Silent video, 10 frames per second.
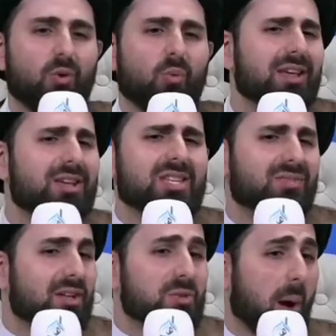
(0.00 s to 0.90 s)
What is
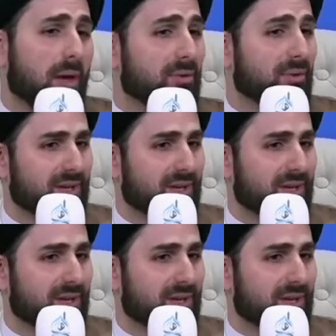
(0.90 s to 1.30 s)
it that's bothering